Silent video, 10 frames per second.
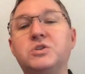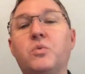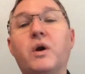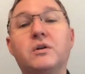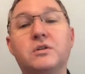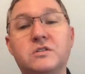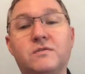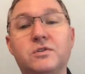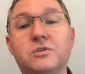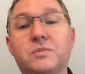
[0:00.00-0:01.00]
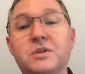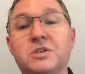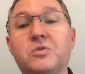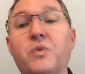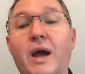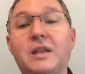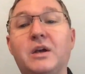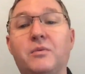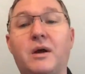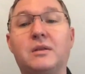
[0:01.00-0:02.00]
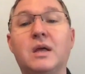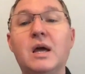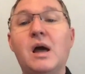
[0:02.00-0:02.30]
awareness of lupus, and rally around